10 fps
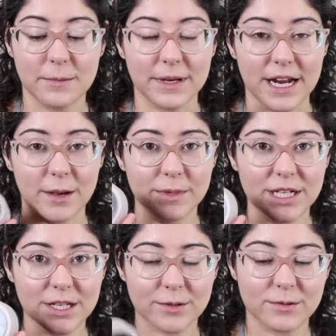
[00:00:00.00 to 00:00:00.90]
But I'm going
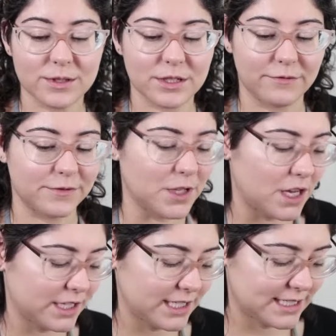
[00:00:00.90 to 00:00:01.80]
to use
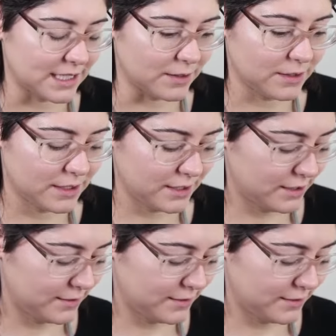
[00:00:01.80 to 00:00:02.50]
Flawless Silk.